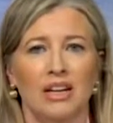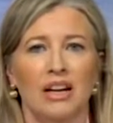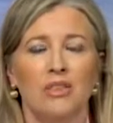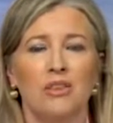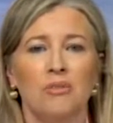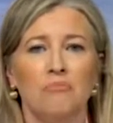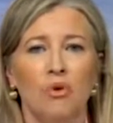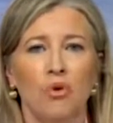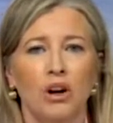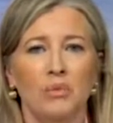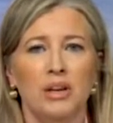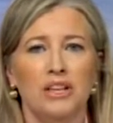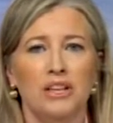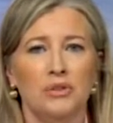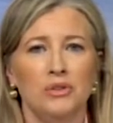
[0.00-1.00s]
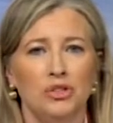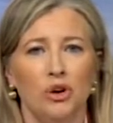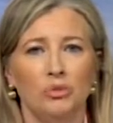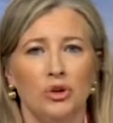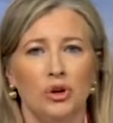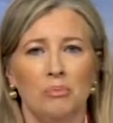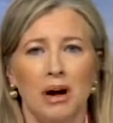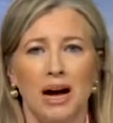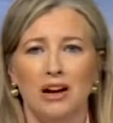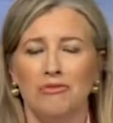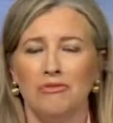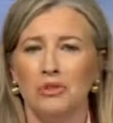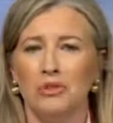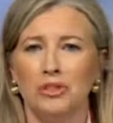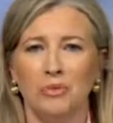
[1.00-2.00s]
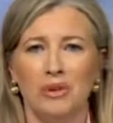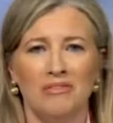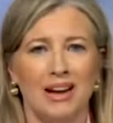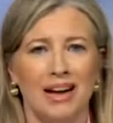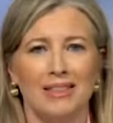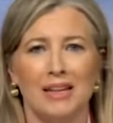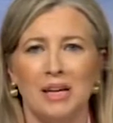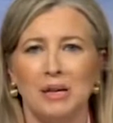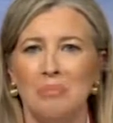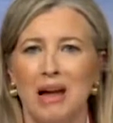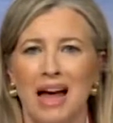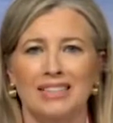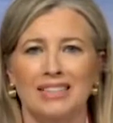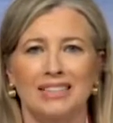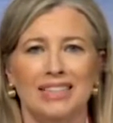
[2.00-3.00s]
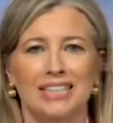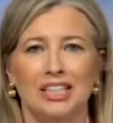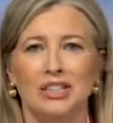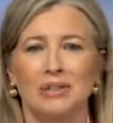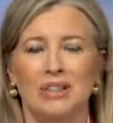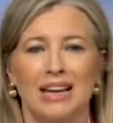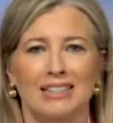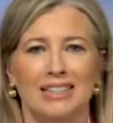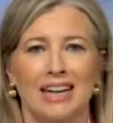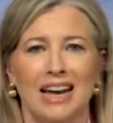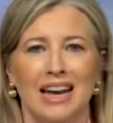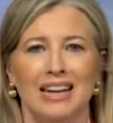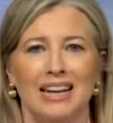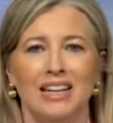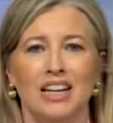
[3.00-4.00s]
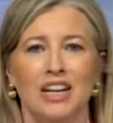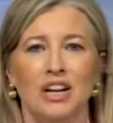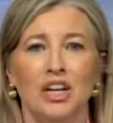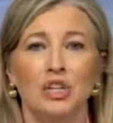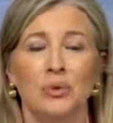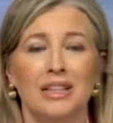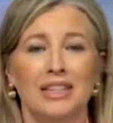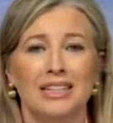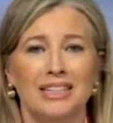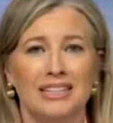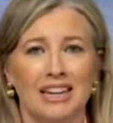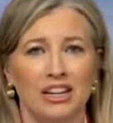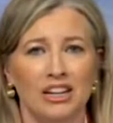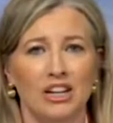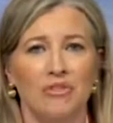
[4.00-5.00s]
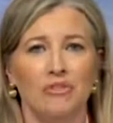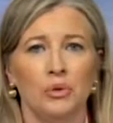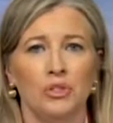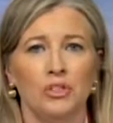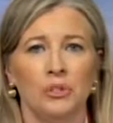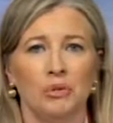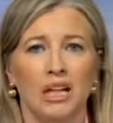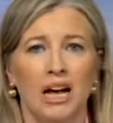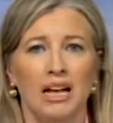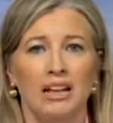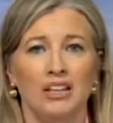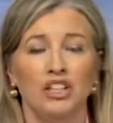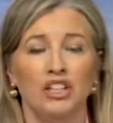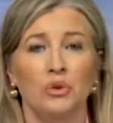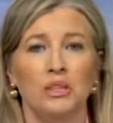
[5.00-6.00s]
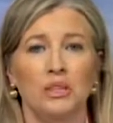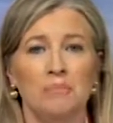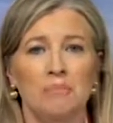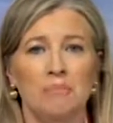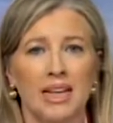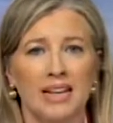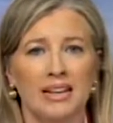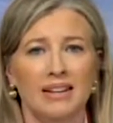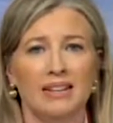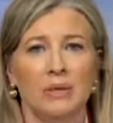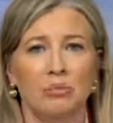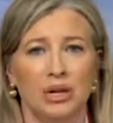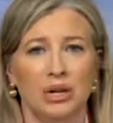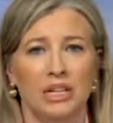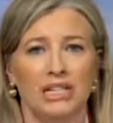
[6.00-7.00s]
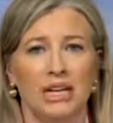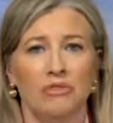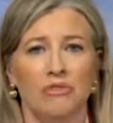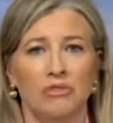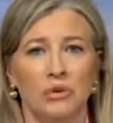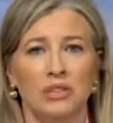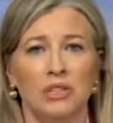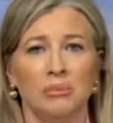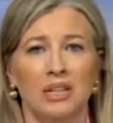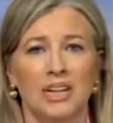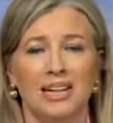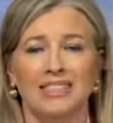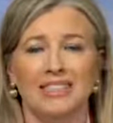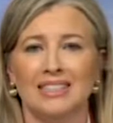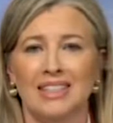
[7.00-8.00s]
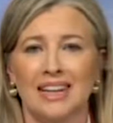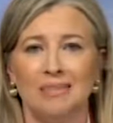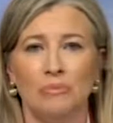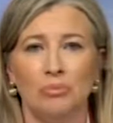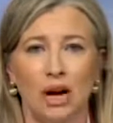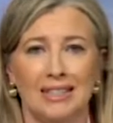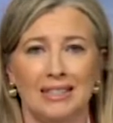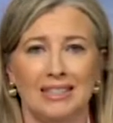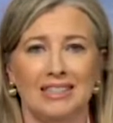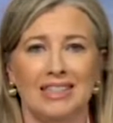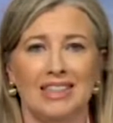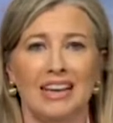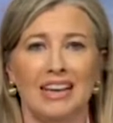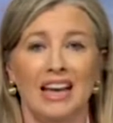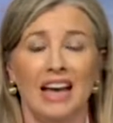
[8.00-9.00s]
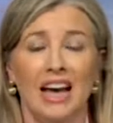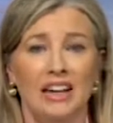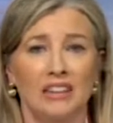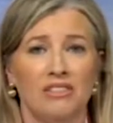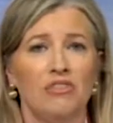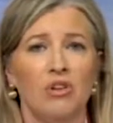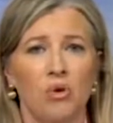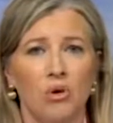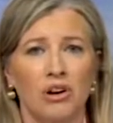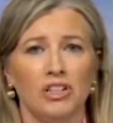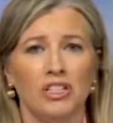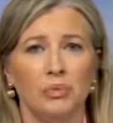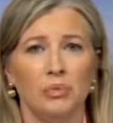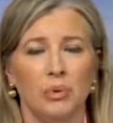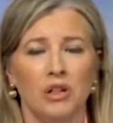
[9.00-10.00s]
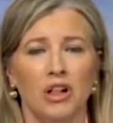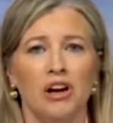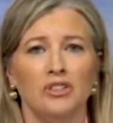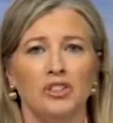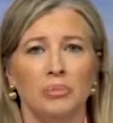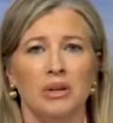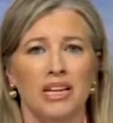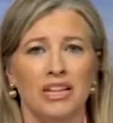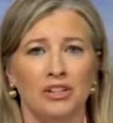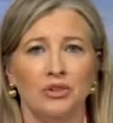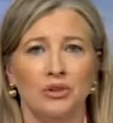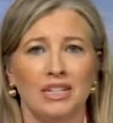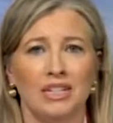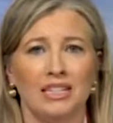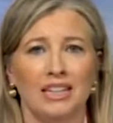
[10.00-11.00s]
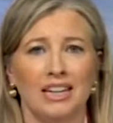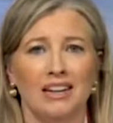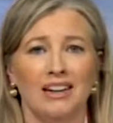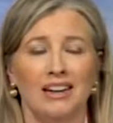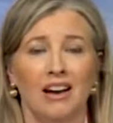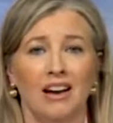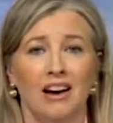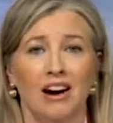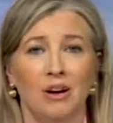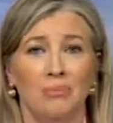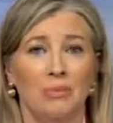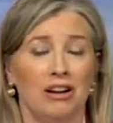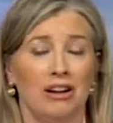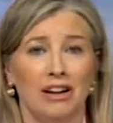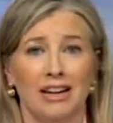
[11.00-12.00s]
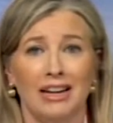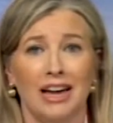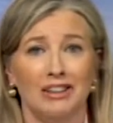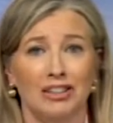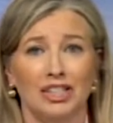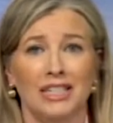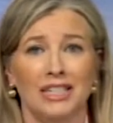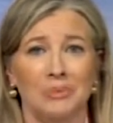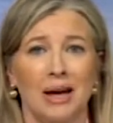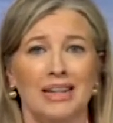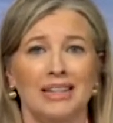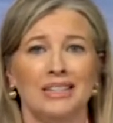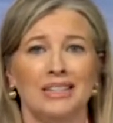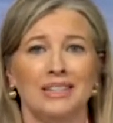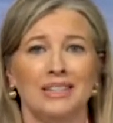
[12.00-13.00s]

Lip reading: The more we use homegrown biofuels, and we've got the capacity to do that today, you will extend our fuel supply, you will immediately bring down fuel prices, and of course, we will also be increasing our American energy independence.